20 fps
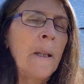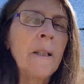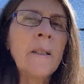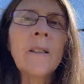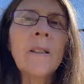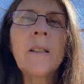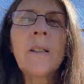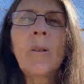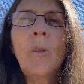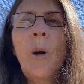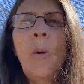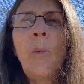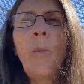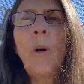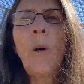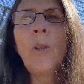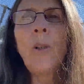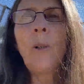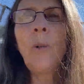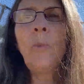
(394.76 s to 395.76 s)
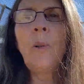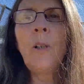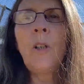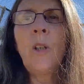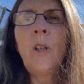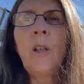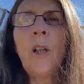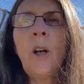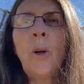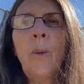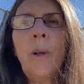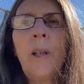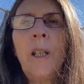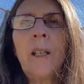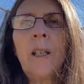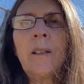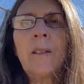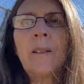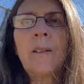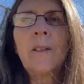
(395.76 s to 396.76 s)
So I want you, when you go
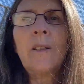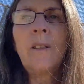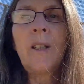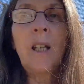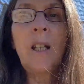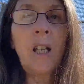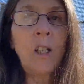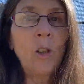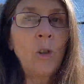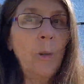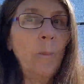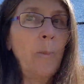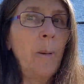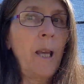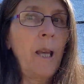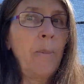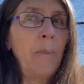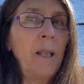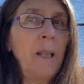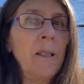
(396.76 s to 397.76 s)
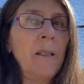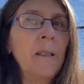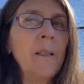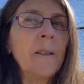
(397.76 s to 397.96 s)
in to get your babies,